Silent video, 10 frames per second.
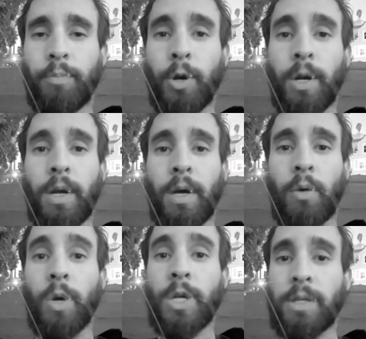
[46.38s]
putting a
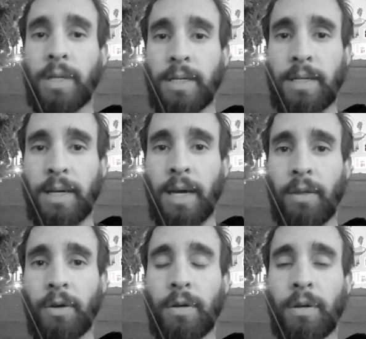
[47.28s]
wish list
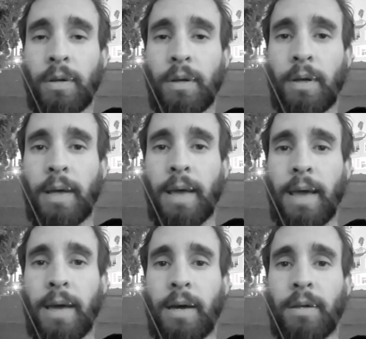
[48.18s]
together
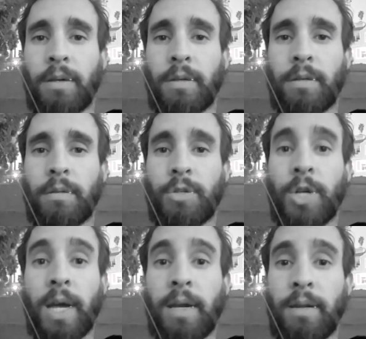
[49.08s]
and
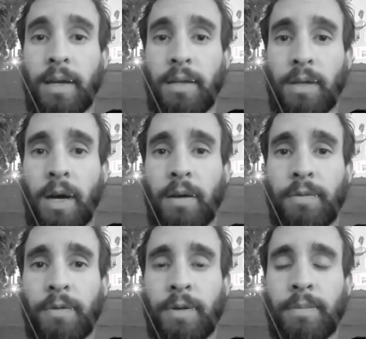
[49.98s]
checking things off.
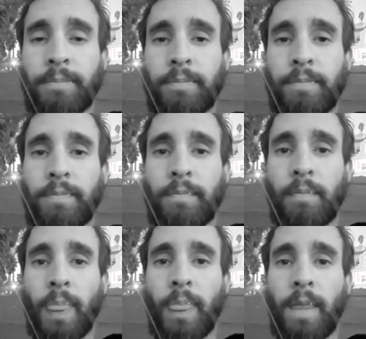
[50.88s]

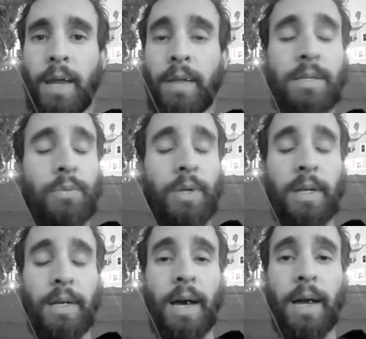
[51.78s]
And that's really
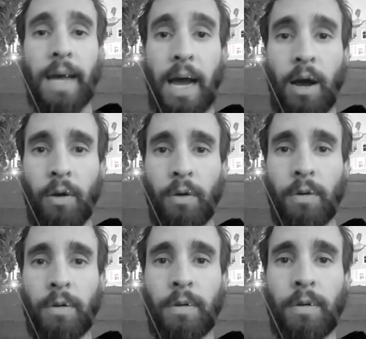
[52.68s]
not how